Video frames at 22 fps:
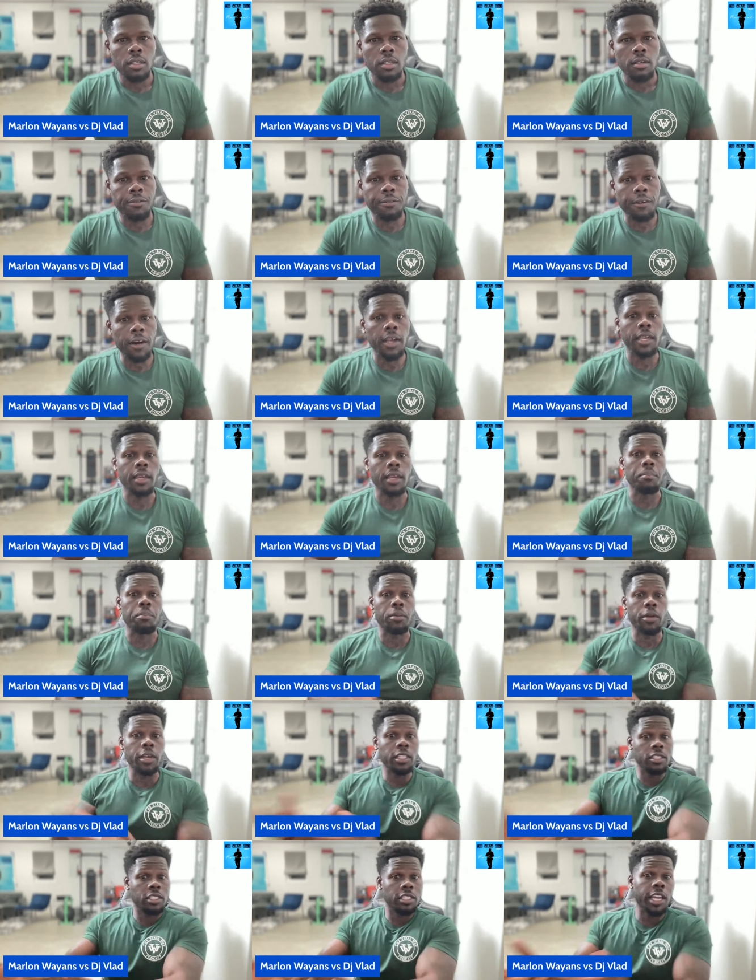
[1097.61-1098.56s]
Fuck it.
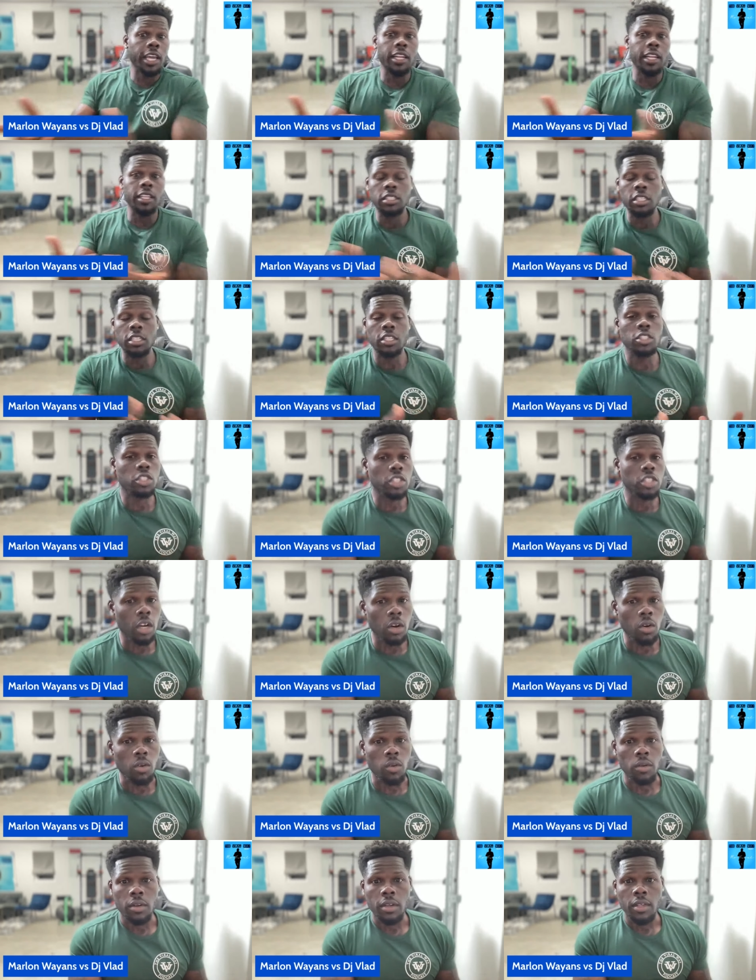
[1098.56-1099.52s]
Bring Shannon to the
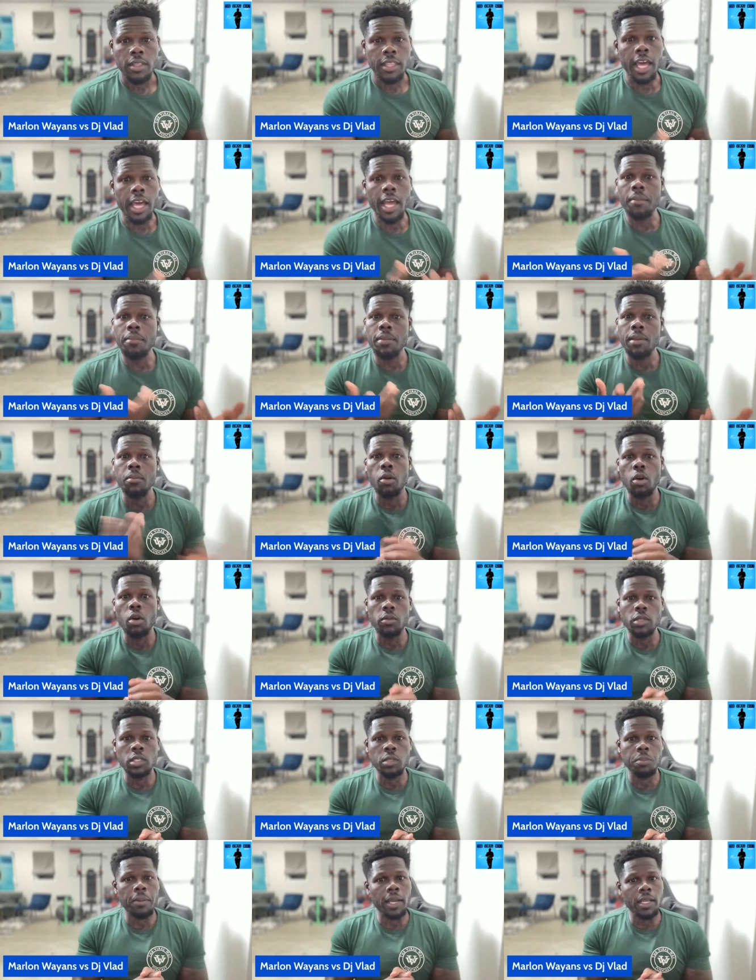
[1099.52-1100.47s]
show. That'll be more
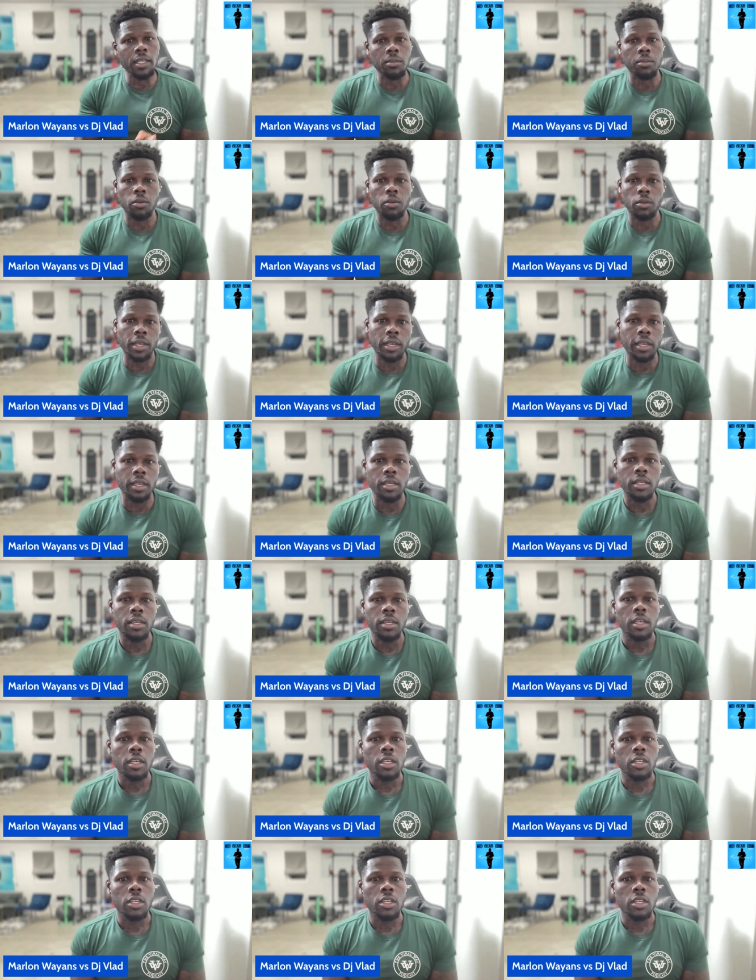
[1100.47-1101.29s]
respectable, nigga.